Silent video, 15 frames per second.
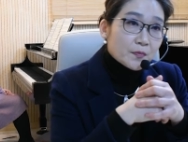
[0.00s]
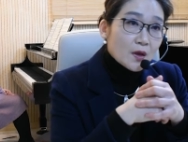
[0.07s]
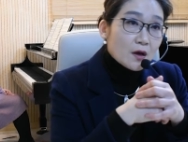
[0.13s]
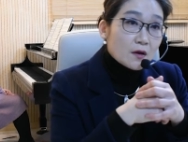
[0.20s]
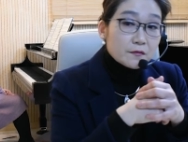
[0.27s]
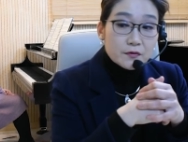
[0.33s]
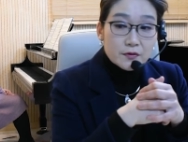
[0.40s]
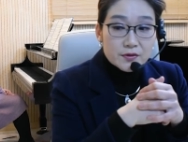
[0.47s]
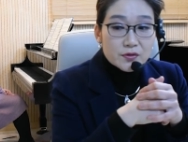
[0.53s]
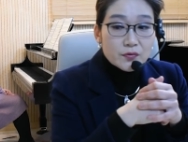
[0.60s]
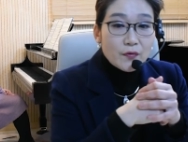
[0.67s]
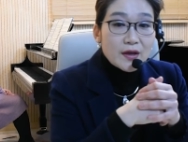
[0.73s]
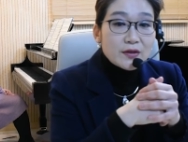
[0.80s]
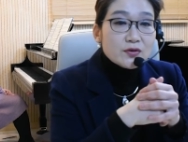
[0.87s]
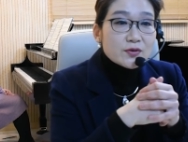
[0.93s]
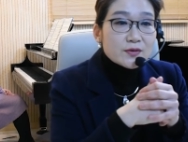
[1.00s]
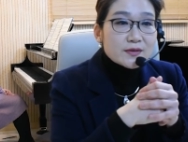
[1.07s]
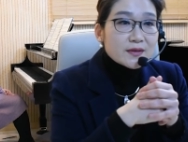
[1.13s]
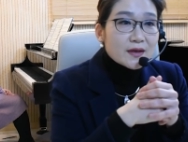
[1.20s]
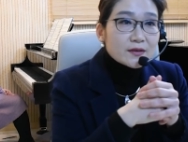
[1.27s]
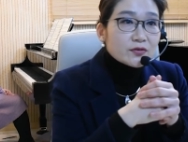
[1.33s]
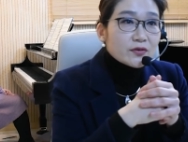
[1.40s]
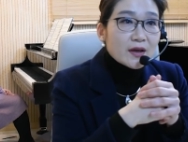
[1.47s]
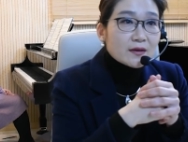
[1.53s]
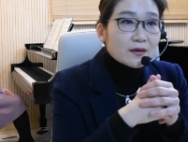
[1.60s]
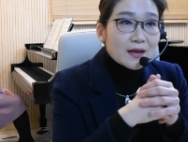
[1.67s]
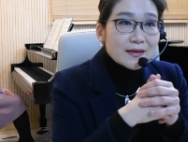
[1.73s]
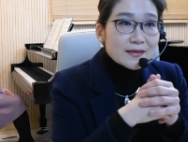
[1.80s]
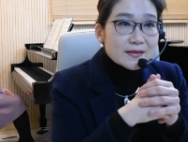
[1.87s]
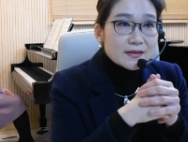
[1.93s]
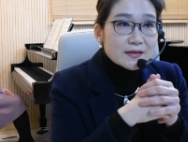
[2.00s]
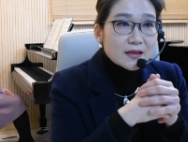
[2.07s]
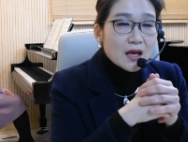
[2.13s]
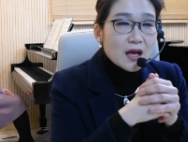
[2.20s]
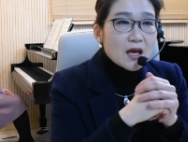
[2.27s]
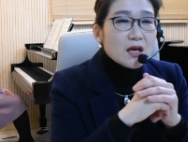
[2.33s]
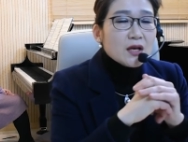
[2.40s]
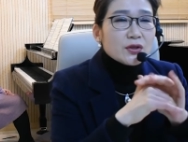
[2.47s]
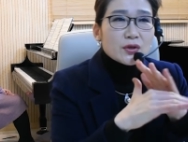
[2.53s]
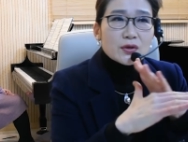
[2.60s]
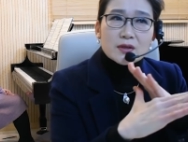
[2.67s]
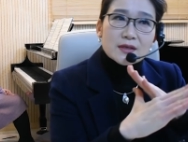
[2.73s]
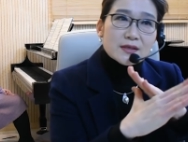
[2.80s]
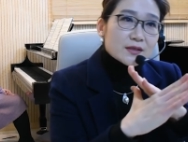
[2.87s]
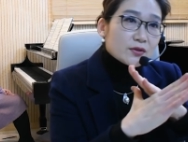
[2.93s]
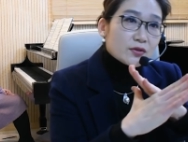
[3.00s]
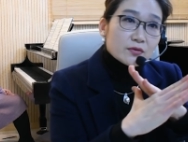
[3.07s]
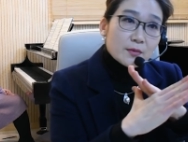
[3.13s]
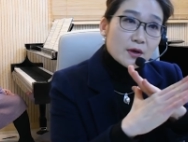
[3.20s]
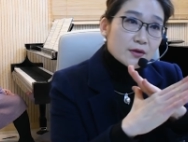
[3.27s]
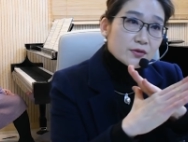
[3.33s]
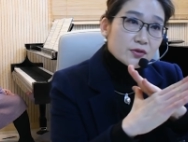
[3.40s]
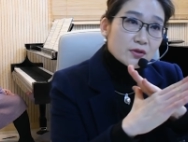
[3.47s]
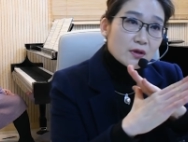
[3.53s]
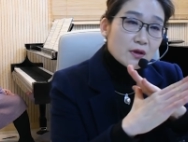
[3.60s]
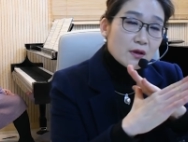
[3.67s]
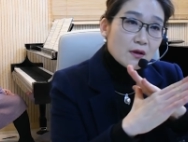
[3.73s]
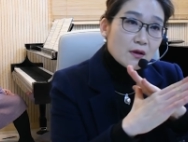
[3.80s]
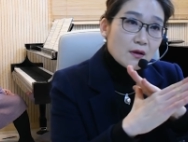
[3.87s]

Of course, when you just start to get a lesson, don't listen too much.